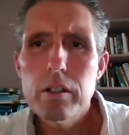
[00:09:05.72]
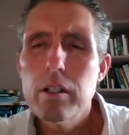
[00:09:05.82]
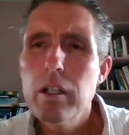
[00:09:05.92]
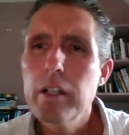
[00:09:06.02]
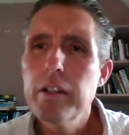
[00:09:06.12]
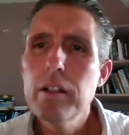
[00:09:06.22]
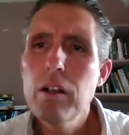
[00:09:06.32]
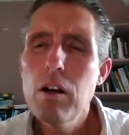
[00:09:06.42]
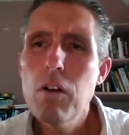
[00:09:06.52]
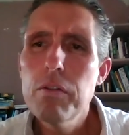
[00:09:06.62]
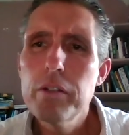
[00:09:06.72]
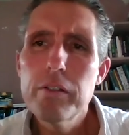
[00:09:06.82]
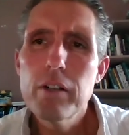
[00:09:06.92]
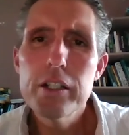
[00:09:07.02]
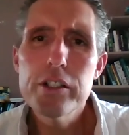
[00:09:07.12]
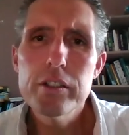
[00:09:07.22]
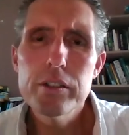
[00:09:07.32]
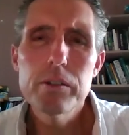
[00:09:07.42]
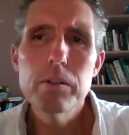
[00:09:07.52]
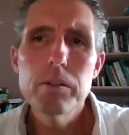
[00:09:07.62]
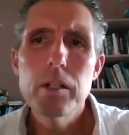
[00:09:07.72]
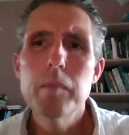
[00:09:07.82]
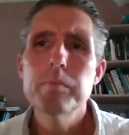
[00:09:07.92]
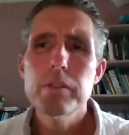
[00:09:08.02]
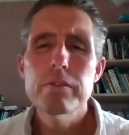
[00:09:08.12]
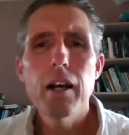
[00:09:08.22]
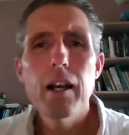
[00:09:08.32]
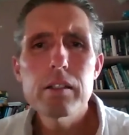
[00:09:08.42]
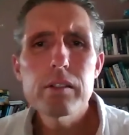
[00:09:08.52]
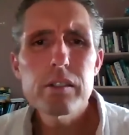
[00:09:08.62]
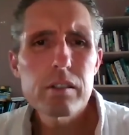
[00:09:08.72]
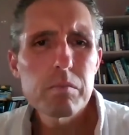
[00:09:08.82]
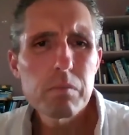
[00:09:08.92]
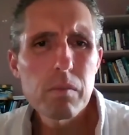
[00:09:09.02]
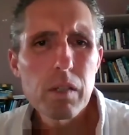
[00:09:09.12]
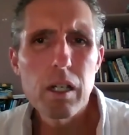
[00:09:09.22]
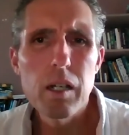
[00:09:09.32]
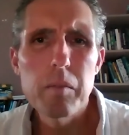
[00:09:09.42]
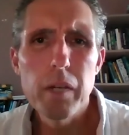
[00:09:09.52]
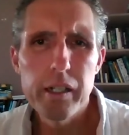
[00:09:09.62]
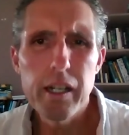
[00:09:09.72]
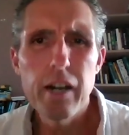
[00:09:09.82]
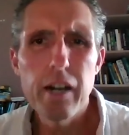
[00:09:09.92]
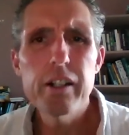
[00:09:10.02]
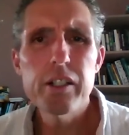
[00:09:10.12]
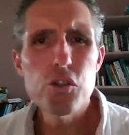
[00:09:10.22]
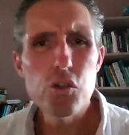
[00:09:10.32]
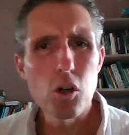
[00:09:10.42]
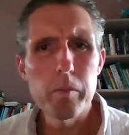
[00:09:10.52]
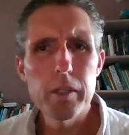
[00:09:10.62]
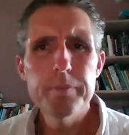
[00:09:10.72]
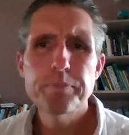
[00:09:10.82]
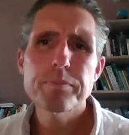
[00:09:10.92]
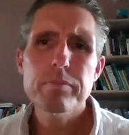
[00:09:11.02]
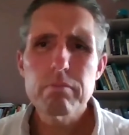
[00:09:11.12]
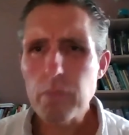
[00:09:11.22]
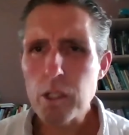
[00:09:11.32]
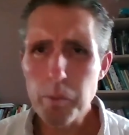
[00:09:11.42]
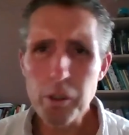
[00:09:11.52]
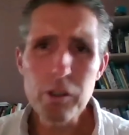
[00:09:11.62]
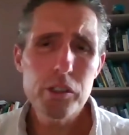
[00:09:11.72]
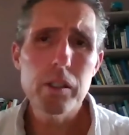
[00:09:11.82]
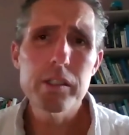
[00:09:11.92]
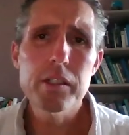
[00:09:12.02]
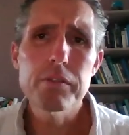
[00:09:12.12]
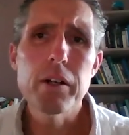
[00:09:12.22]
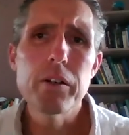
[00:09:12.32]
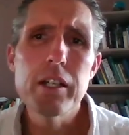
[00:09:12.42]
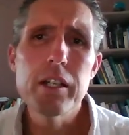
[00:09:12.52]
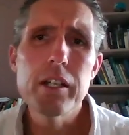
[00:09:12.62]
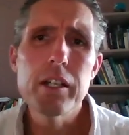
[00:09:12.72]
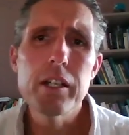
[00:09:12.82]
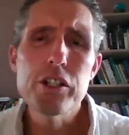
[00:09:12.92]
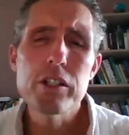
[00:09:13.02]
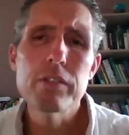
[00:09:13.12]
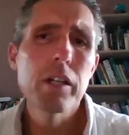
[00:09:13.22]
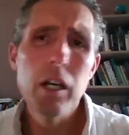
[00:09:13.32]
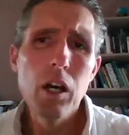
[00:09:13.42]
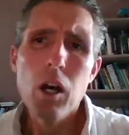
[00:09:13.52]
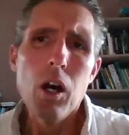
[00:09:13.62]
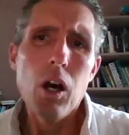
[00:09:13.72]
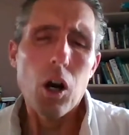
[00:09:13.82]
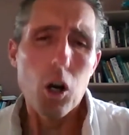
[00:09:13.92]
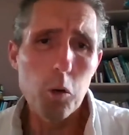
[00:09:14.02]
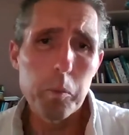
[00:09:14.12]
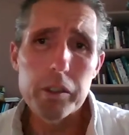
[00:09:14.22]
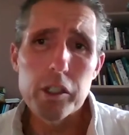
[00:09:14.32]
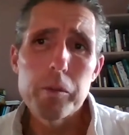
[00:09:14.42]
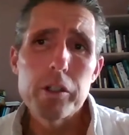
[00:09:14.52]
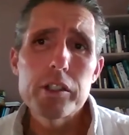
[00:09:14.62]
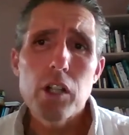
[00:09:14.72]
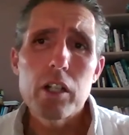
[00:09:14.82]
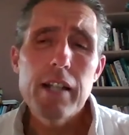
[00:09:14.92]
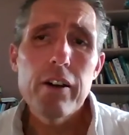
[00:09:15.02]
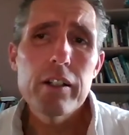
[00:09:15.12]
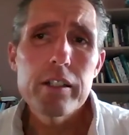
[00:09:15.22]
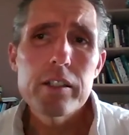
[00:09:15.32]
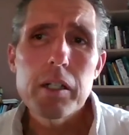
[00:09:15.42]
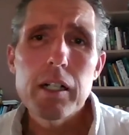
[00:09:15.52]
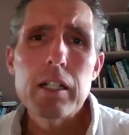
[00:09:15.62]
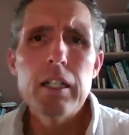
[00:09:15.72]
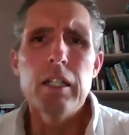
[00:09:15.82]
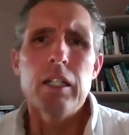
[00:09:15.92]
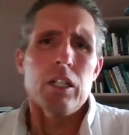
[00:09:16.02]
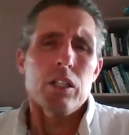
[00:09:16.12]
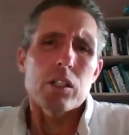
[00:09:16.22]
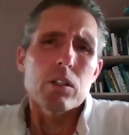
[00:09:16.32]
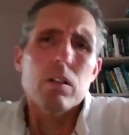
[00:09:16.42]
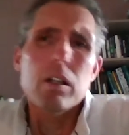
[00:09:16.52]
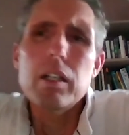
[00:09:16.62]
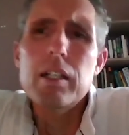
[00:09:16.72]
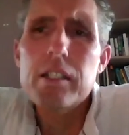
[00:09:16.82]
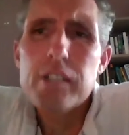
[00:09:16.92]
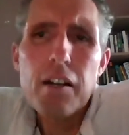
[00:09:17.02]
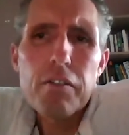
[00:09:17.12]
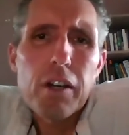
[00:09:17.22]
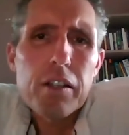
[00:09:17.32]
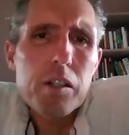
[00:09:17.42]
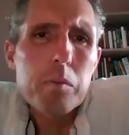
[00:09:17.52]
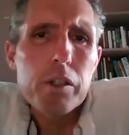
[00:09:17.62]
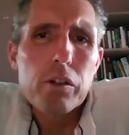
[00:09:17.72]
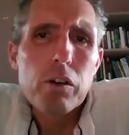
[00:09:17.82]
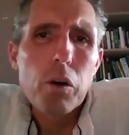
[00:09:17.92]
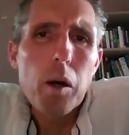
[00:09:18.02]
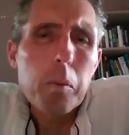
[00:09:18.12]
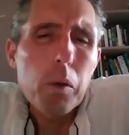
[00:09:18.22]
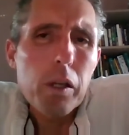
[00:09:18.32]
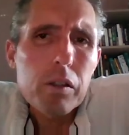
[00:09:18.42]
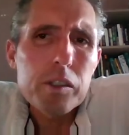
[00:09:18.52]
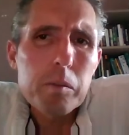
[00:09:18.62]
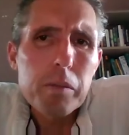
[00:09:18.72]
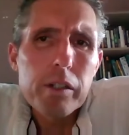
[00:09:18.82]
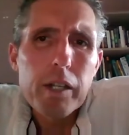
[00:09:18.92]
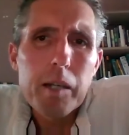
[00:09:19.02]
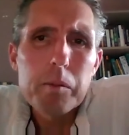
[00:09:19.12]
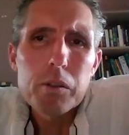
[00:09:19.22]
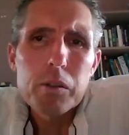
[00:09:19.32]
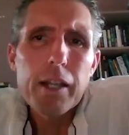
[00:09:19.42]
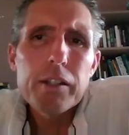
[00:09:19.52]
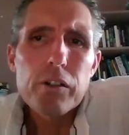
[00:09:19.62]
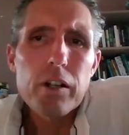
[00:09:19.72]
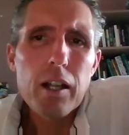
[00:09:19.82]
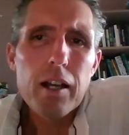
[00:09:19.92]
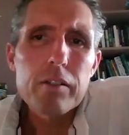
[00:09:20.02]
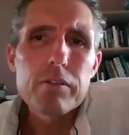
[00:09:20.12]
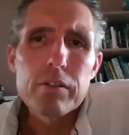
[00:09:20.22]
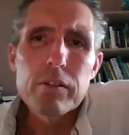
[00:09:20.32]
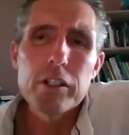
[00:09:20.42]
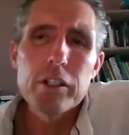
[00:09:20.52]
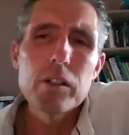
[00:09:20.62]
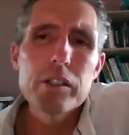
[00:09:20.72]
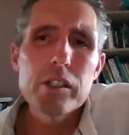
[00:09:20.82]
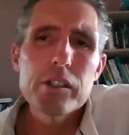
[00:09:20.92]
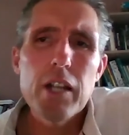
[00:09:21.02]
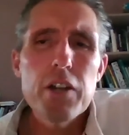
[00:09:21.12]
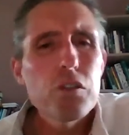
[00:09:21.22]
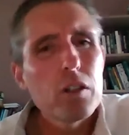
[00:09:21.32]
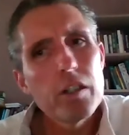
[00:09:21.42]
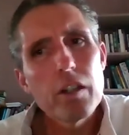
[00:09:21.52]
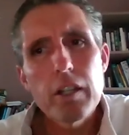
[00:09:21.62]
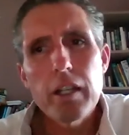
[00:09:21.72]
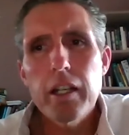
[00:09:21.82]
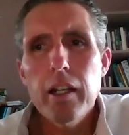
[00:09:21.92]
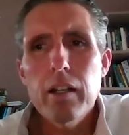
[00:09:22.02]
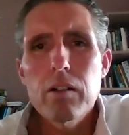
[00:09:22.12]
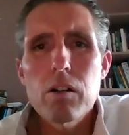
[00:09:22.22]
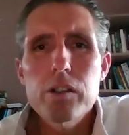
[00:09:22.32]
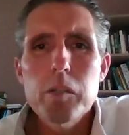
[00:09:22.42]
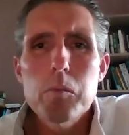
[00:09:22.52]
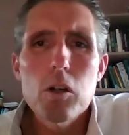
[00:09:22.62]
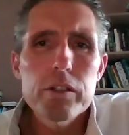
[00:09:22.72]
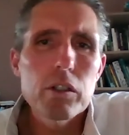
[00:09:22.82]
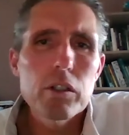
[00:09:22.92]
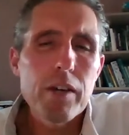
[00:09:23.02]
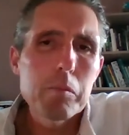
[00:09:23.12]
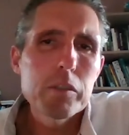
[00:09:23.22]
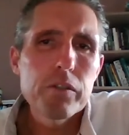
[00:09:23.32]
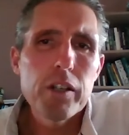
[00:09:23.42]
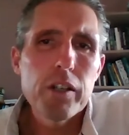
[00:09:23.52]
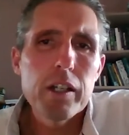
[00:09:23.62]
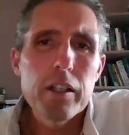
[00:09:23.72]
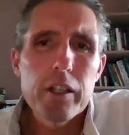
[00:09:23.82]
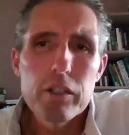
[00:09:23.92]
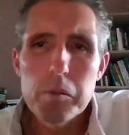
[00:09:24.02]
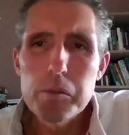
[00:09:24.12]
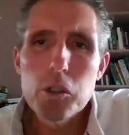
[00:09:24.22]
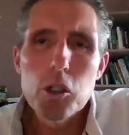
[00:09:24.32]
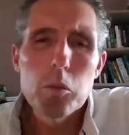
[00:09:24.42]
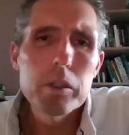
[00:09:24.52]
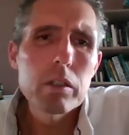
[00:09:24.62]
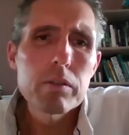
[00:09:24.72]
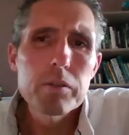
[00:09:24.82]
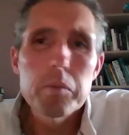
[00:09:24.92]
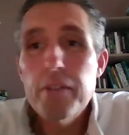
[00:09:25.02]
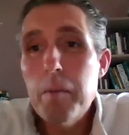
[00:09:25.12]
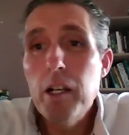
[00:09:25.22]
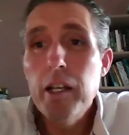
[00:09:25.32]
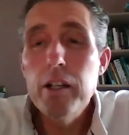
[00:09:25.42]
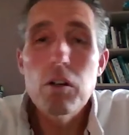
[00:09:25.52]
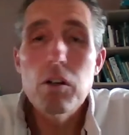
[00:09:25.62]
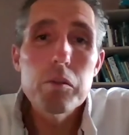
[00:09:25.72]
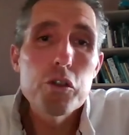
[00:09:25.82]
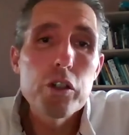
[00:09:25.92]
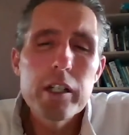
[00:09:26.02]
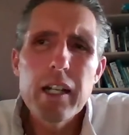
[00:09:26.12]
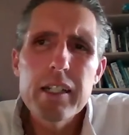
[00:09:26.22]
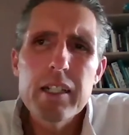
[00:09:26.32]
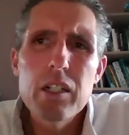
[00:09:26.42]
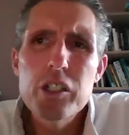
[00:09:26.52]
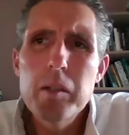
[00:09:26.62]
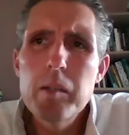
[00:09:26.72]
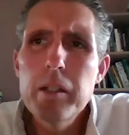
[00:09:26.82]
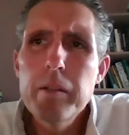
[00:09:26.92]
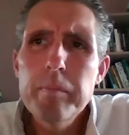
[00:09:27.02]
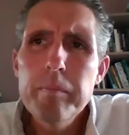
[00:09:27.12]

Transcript: And I think often in relation to violence and inherited trauma, but also as a foundation of hope and community solidarity as well. So is that faith something you grew up with or something you came to later in life? You know, is it central to your thinking, or is it more of a sort of atmosphere that you've absorbed from family or from Trinidad culture maybe?